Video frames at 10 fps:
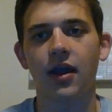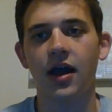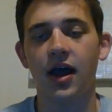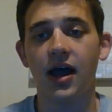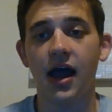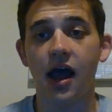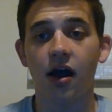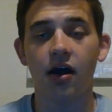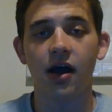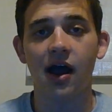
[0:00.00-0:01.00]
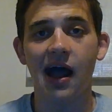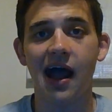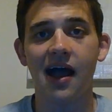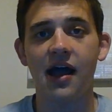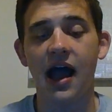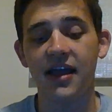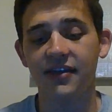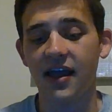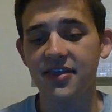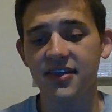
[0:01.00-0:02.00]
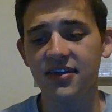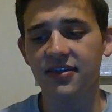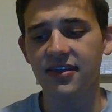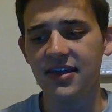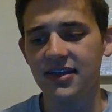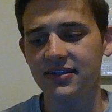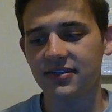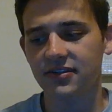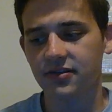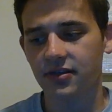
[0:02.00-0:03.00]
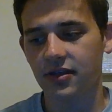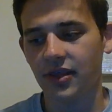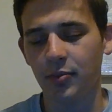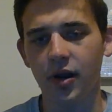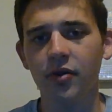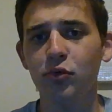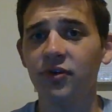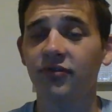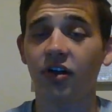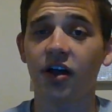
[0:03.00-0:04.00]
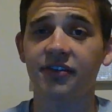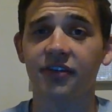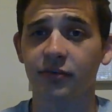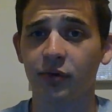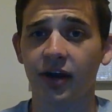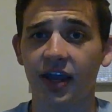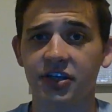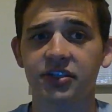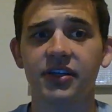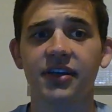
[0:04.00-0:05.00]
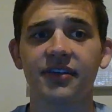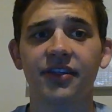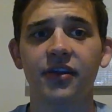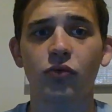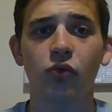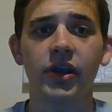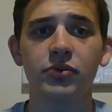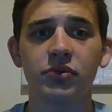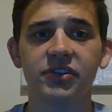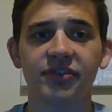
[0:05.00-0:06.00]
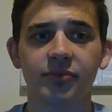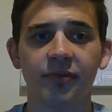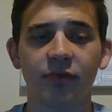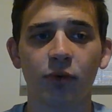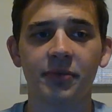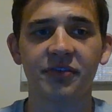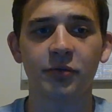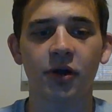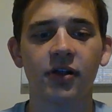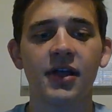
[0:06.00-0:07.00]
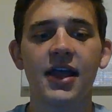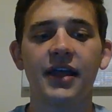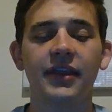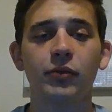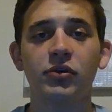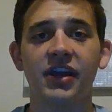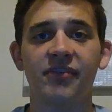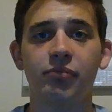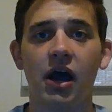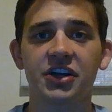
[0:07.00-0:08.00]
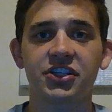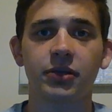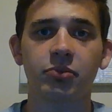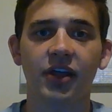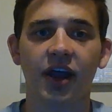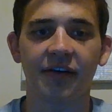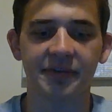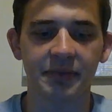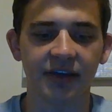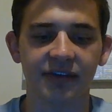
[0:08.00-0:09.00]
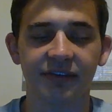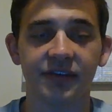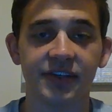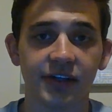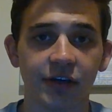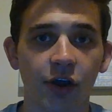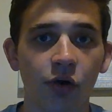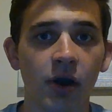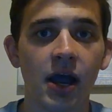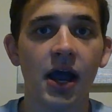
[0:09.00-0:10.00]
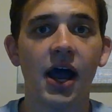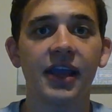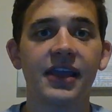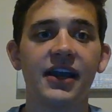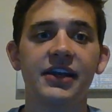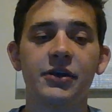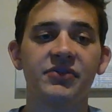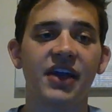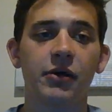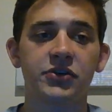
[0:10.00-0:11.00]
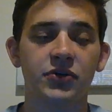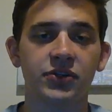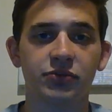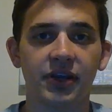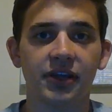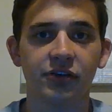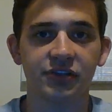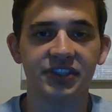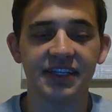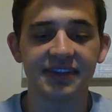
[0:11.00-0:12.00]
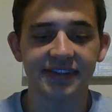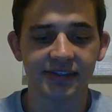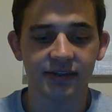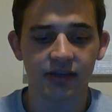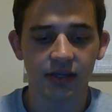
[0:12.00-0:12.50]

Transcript: I think that they probably would have lost this one, actually, because I think Wade wouldn't have performed as well, and they wouldn't have Bosh in the playoffs, because if you didn't know, again, he was out during the regular season,